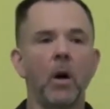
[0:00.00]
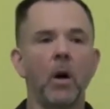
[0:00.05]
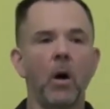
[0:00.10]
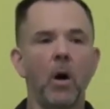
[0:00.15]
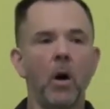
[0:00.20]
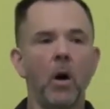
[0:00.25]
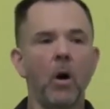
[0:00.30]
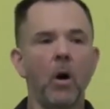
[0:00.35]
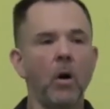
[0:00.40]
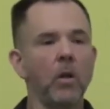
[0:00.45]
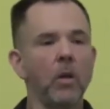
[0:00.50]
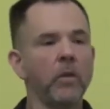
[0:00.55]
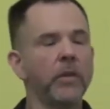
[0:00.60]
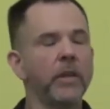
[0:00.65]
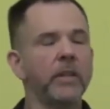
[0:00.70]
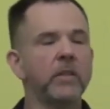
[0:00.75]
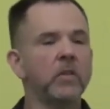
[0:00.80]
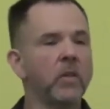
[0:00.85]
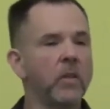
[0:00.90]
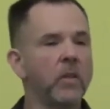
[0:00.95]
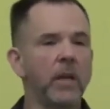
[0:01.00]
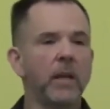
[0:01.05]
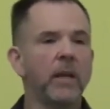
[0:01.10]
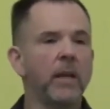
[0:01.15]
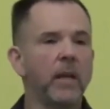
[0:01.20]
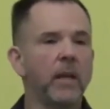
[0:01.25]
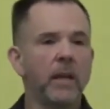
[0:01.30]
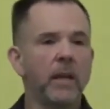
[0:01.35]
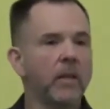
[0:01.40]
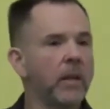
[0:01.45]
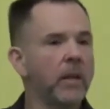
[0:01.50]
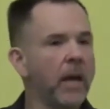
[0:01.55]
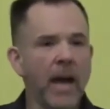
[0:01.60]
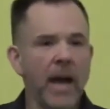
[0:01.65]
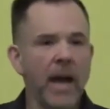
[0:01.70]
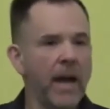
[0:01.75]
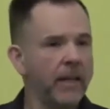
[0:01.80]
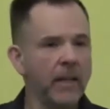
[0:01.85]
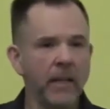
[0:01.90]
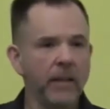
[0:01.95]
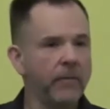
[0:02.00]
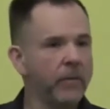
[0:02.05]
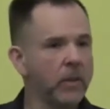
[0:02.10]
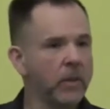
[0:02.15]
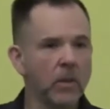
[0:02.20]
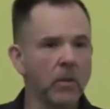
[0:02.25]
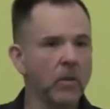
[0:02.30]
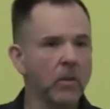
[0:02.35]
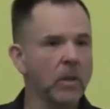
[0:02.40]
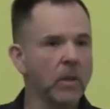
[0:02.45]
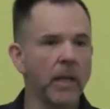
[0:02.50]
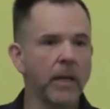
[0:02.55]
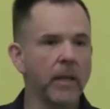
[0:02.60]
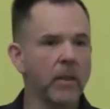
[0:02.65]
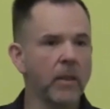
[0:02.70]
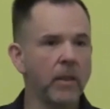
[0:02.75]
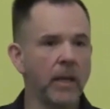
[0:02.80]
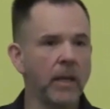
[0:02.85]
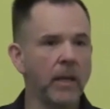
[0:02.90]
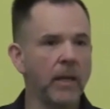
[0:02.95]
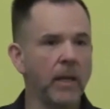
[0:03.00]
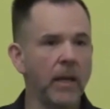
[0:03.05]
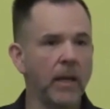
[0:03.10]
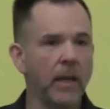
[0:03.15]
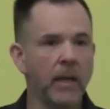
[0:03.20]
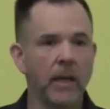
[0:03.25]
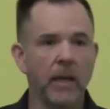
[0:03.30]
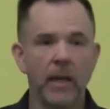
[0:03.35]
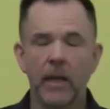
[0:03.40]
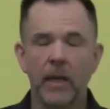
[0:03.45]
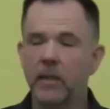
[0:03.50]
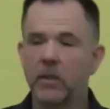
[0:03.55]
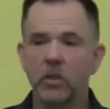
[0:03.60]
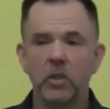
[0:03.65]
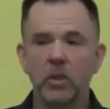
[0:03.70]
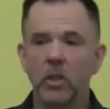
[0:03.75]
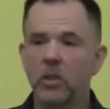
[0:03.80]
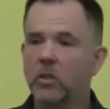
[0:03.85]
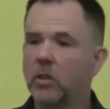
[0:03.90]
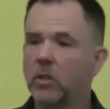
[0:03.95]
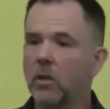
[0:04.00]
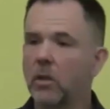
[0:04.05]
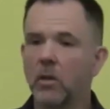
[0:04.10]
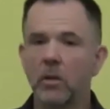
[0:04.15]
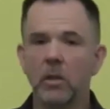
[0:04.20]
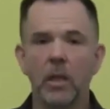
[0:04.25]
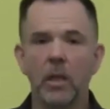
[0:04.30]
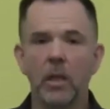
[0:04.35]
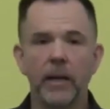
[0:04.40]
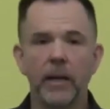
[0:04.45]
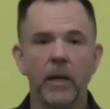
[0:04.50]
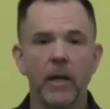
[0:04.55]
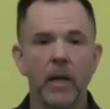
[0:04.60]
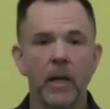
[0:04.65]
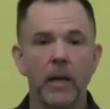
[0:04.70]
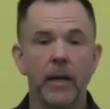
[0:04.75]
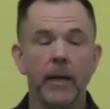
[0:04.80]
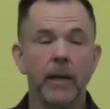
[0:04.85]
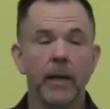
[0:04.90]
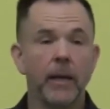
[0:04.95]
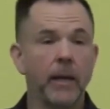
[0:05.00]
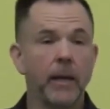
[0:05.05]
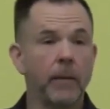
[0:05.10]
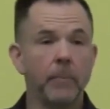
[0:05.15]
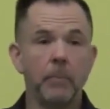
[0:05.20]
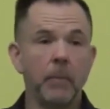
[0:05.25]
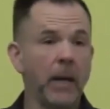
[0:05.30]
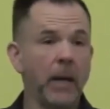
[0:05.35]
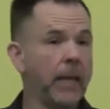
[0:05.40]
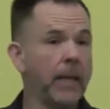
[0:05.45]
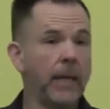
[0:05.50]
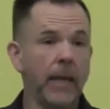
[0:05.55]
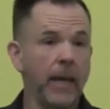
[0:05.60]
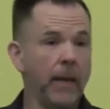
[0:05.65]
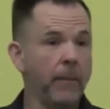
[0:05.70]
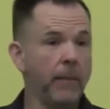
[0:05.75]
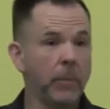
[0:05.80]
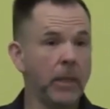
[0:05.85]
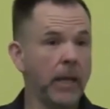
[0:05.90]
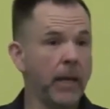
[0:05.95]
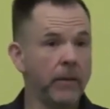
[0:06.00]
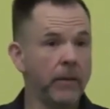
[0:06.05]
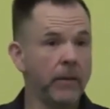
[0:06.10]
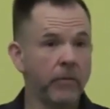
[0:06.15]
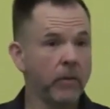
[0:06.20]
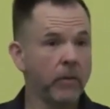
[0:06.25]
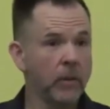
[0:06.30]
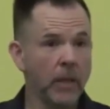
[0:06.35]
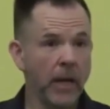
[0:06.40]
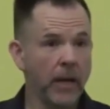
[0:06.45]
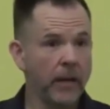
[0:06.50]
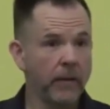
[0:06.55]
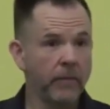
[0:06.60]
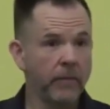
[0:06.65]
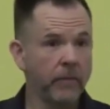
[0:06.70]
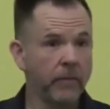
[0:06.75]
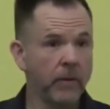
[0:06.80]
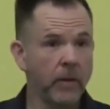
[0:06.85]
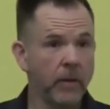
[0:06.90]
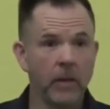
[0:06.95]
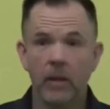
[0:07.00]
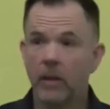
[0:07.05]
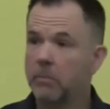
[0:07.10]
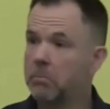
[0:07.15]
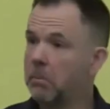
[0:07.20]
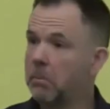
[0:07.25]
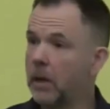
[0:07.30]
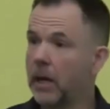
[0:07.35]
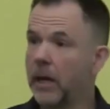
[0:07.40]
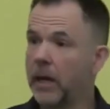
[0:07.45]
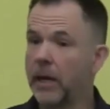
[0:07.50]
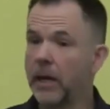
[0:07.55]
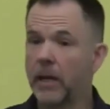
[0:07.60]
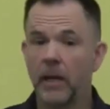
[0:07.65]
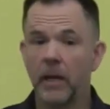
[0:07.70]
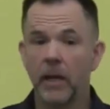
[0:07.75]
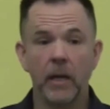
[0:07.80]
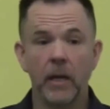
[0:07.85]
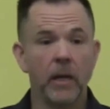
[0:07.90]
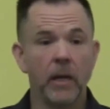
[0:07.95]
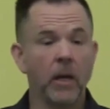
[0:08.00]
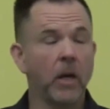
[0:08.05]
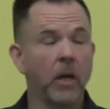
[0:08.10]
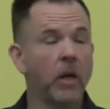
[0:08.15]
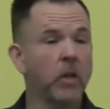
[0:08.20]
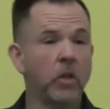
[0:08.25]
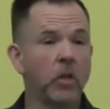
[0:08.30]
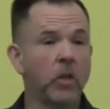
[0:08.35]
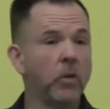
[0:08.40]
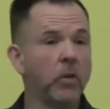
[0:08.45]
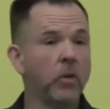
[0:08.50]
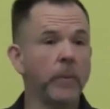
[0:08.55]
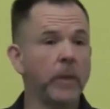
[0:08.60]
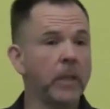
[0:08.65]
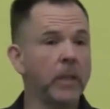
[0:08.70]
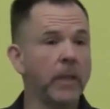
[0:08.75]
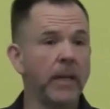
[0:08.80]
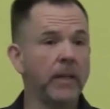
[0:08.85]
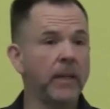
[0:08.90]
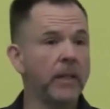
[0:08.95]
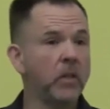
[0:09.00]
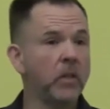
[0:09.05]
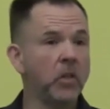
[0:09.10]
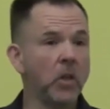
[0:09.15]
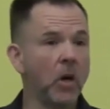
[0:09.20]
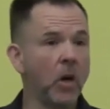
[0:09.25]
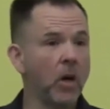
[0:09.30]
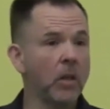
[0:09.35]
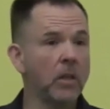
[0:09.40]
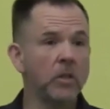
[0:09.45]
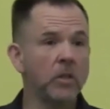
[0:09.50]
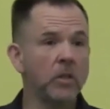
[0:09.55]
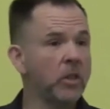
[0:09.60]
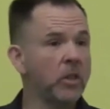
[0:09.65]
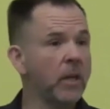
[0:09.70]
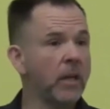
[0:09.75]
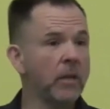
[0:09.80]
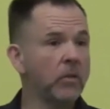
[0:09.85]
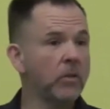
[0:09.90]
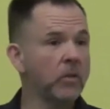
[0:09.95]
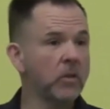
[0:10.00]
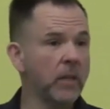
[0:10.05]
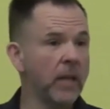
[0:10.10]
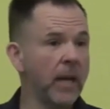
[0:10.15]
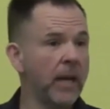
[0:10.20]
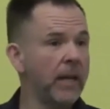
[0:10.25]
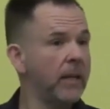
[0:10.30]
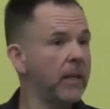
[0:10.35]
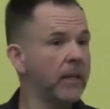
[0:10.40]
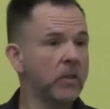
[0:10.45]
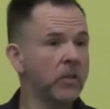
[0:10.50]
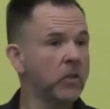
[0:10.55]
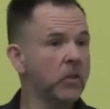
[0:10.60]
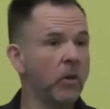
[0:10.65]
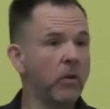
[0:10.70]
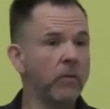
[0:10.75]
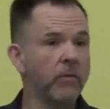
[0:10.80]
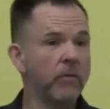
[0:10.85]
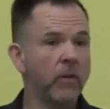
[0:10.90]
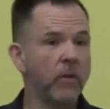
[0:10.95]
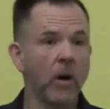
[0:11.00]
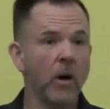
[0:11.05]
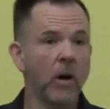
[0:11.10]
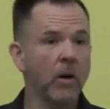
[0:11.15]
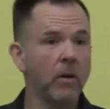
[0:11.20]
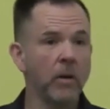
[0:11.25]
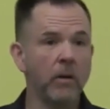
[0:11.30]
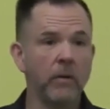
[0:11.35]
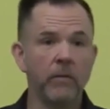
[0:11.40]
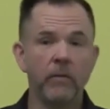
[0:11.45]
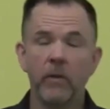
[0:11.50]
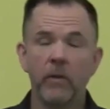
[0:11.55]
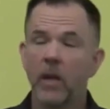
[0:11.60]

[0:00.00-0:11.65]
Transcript: all this thinking that hadn't even looked like thinking. It had just looked like my game plan for life, my accumulated knowledge and understanding so far of